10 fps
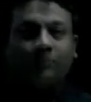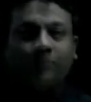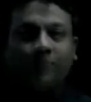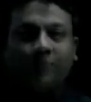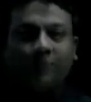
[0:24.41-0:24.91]

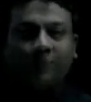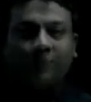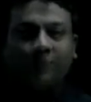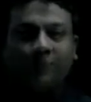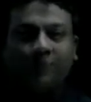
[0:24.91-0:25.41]

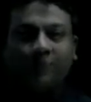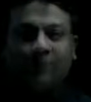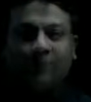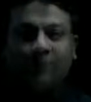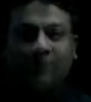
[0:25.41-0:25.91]
syllabus.
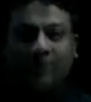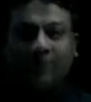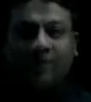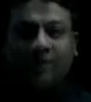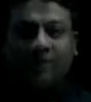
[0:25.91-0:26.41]
Okay?